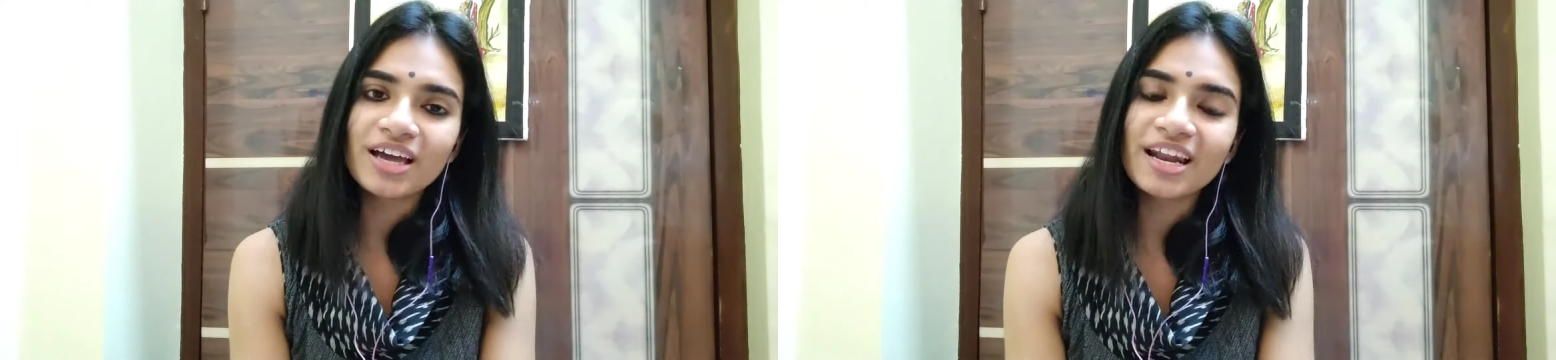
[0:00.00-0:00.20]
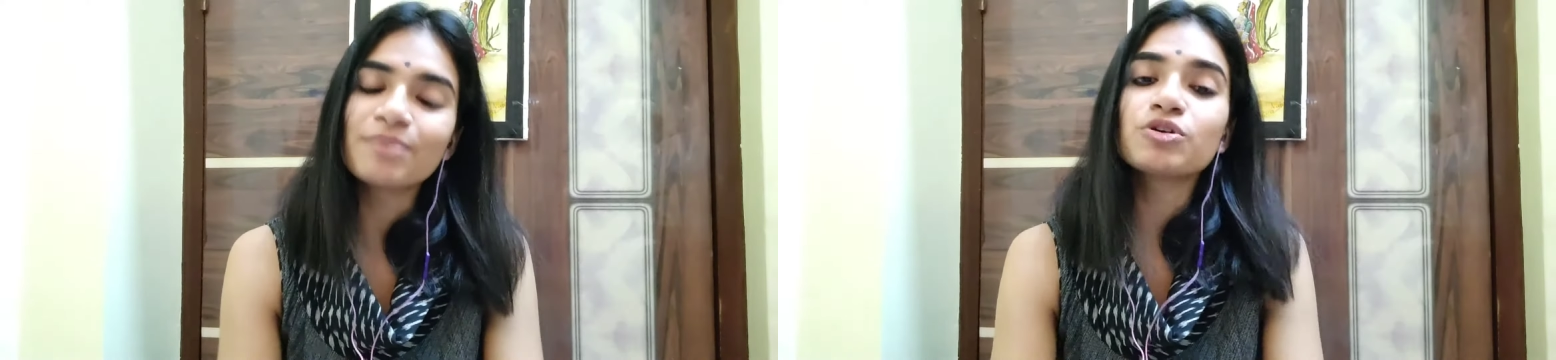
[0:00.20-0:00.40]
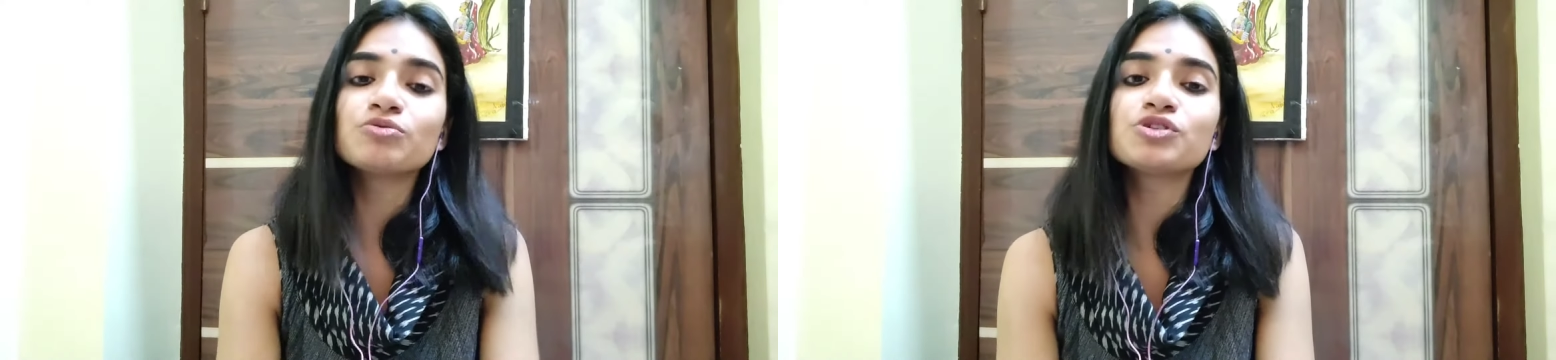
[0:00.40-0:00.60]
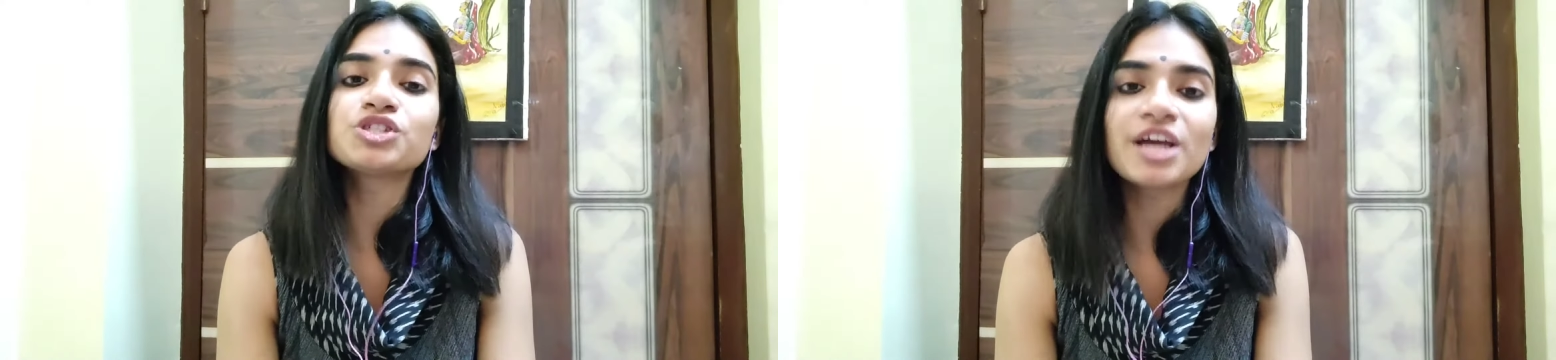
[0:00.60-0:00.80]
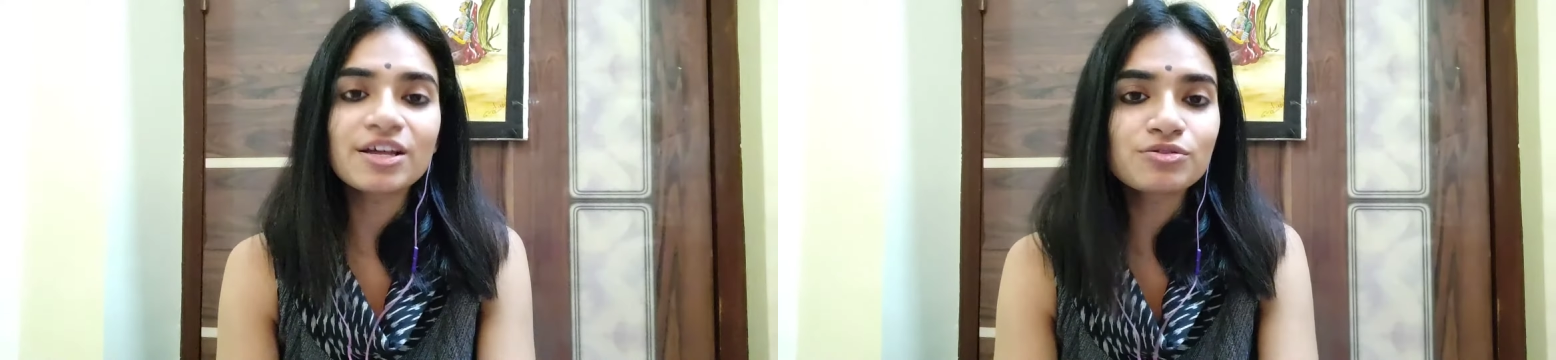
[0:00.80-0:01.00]
And I'm going to
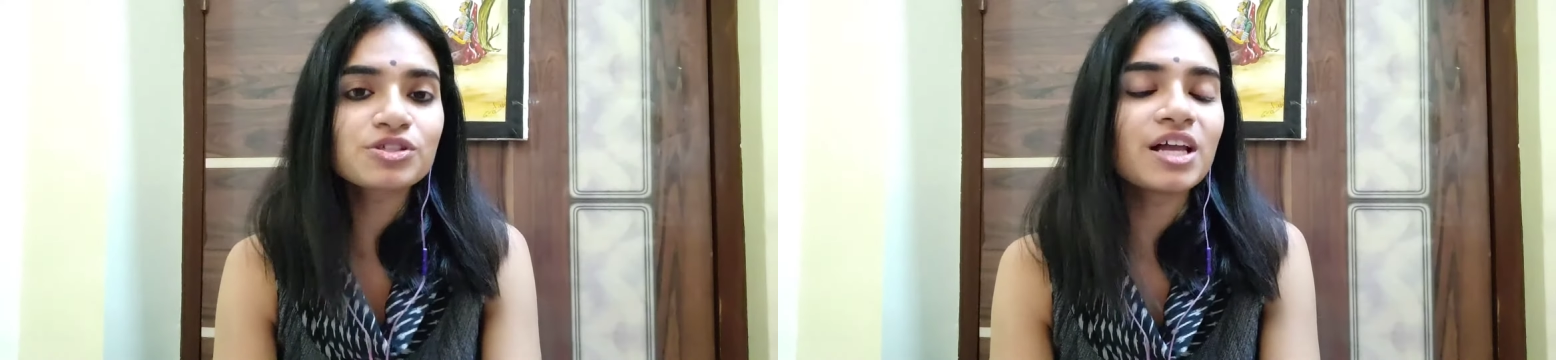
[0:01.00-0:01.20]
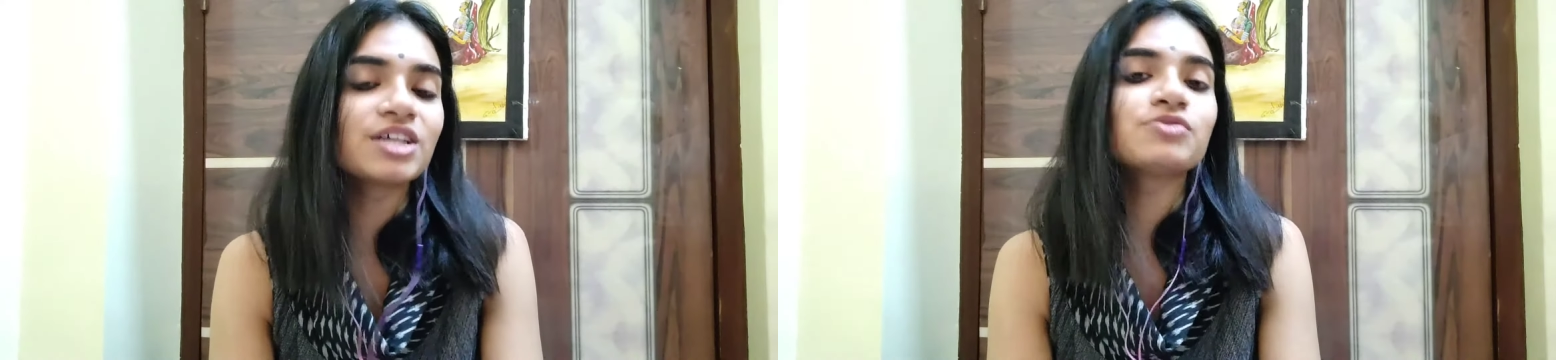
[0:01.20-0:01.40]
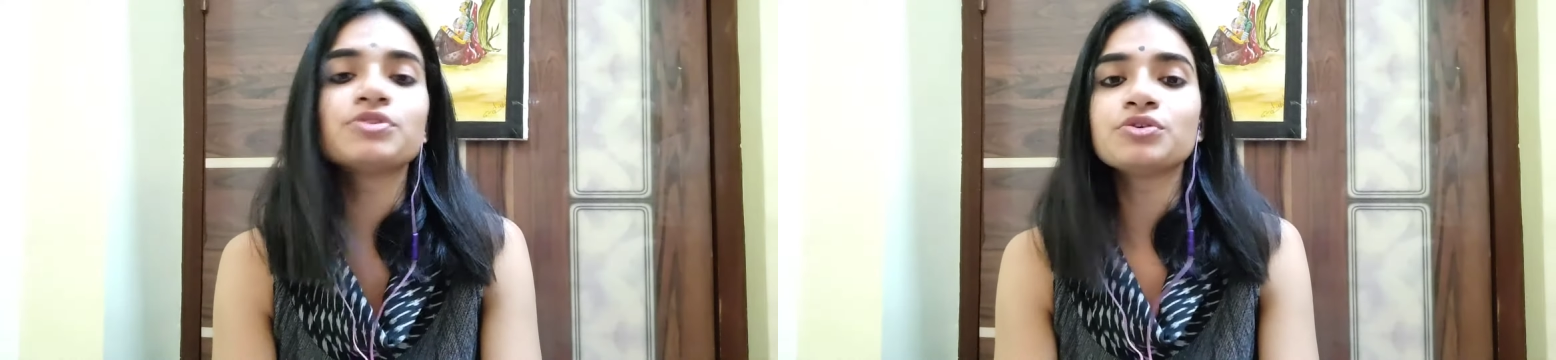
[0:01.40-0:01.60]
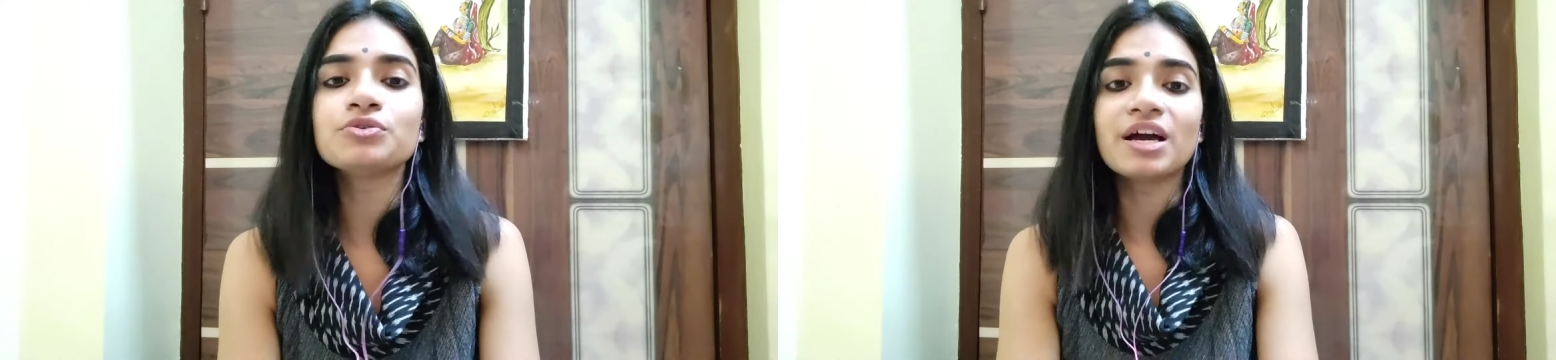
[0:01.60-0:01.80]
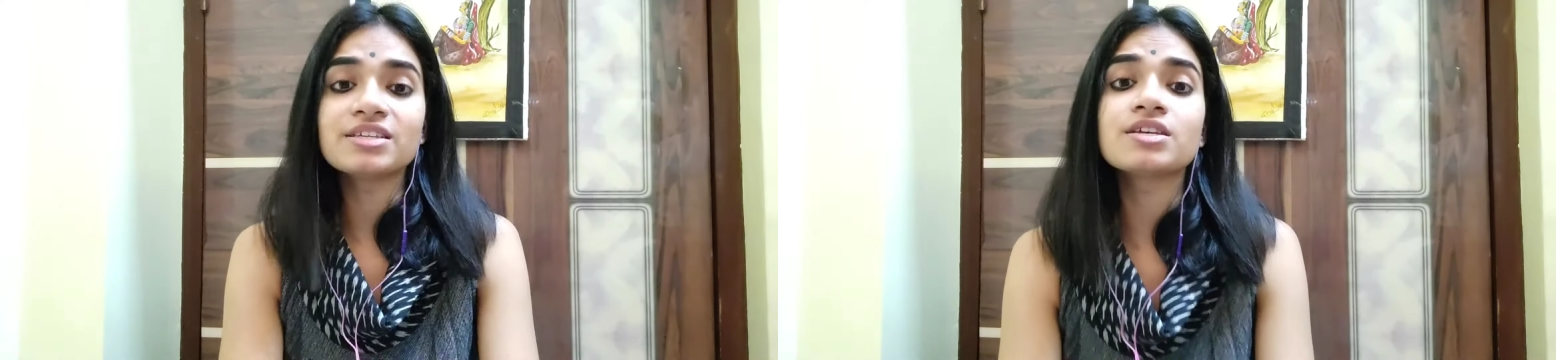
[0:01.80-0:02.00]
share those lines with you
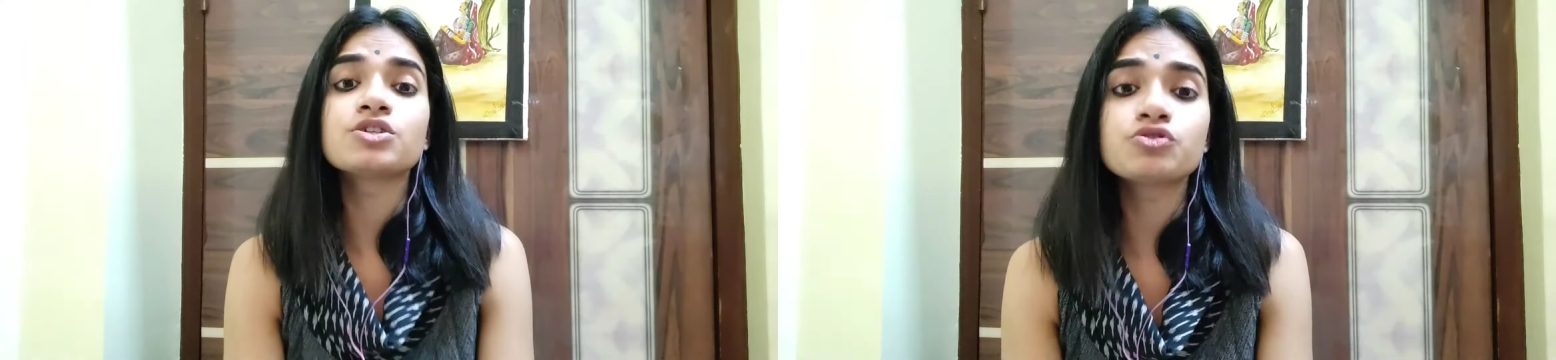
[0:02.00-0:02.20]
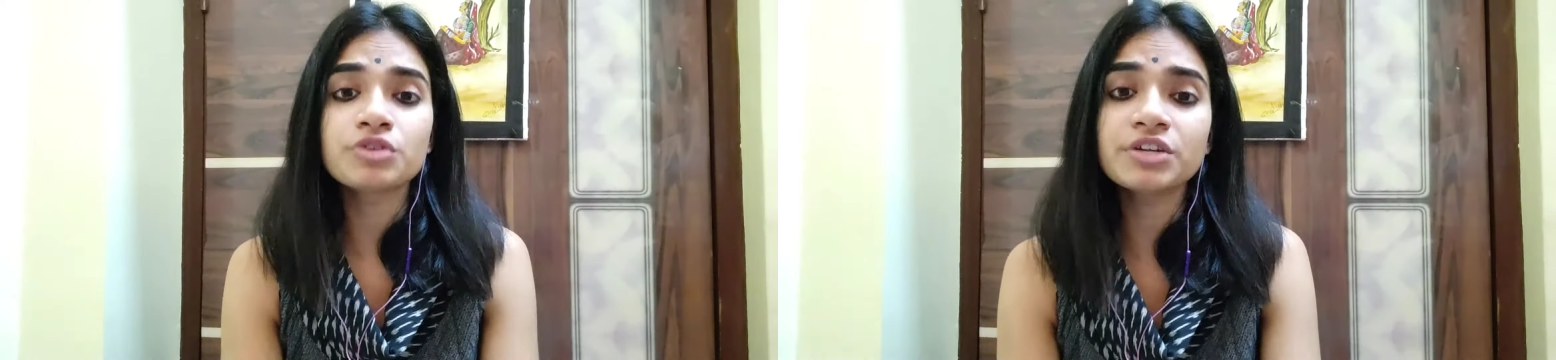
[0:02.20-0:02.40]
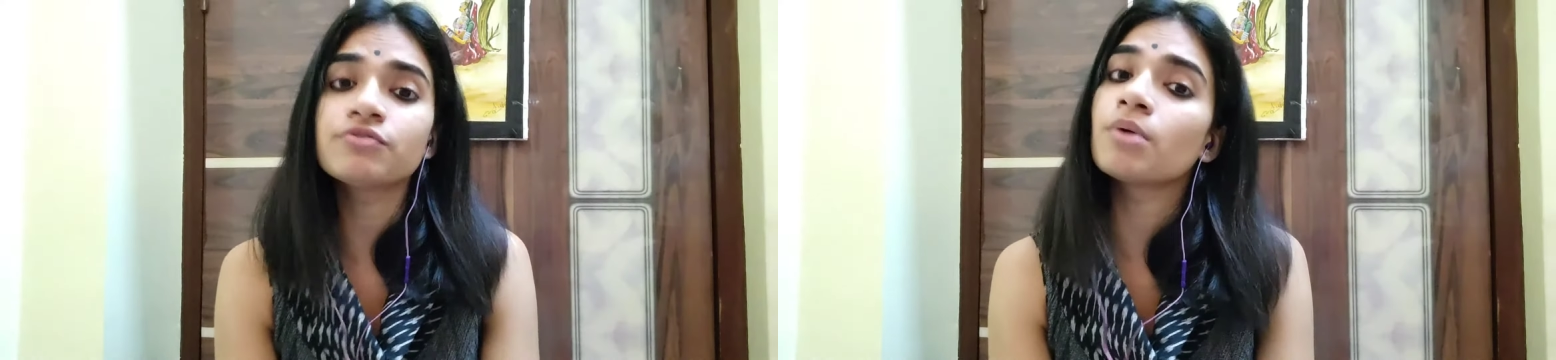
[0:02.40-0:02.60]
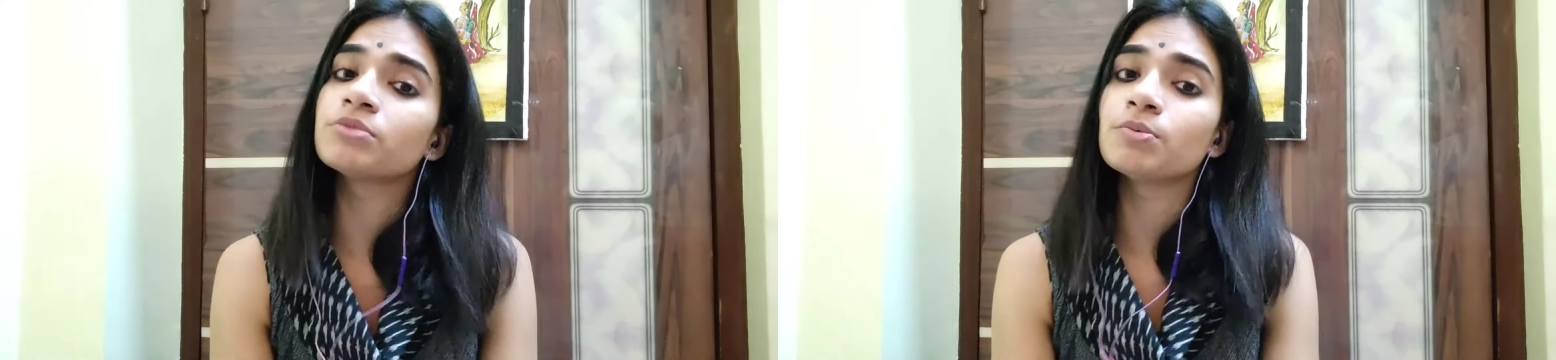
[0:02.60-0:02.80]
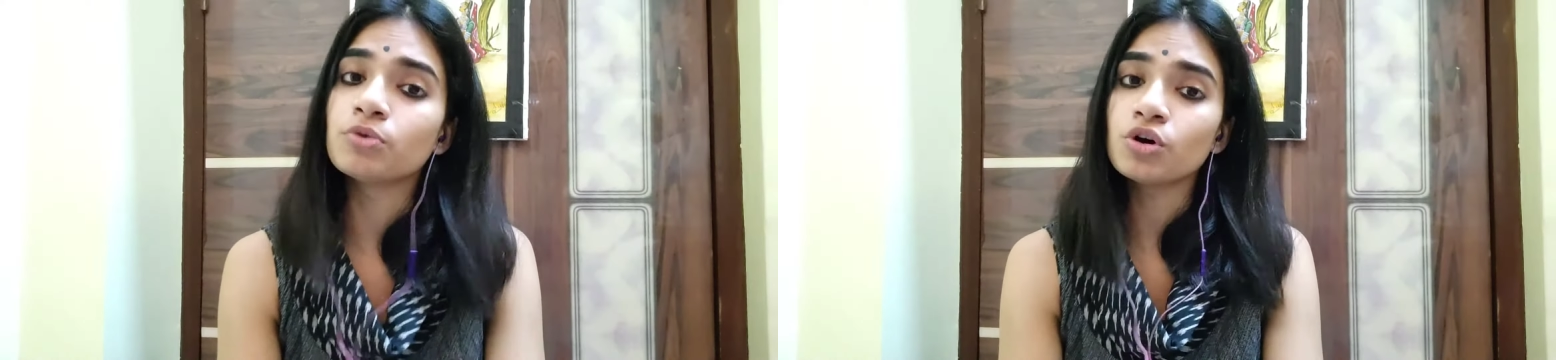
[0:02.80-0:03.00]
guys straight from
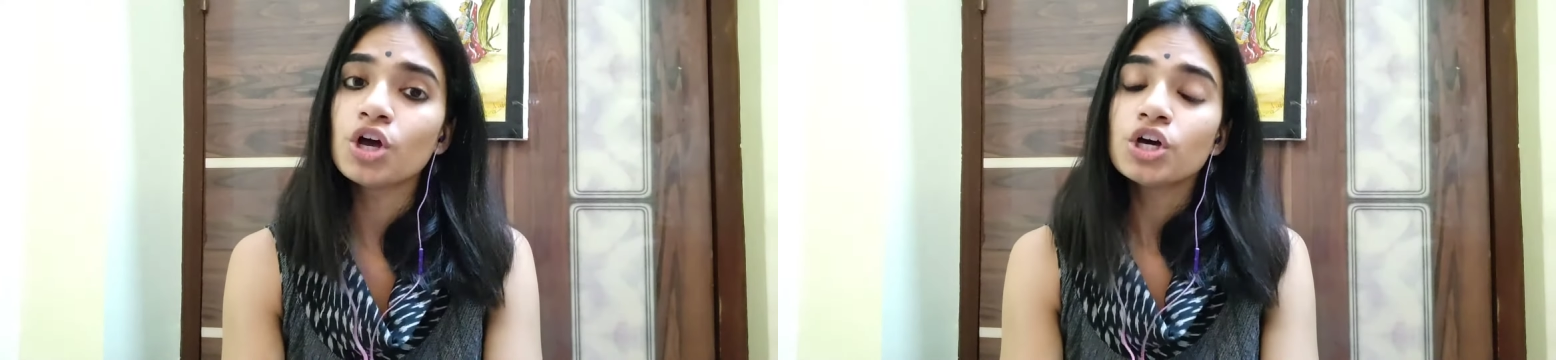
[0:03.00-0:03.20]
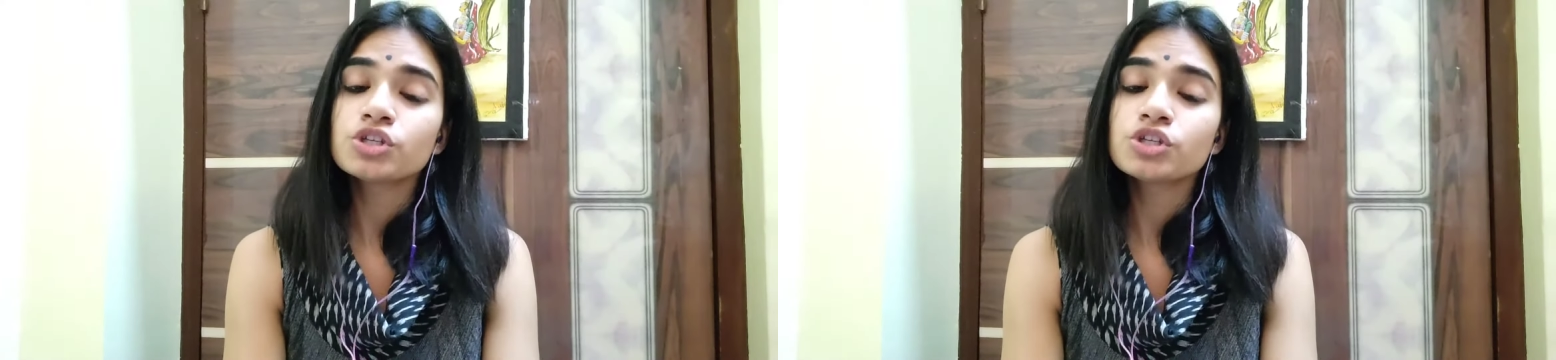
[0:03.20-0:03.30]
the book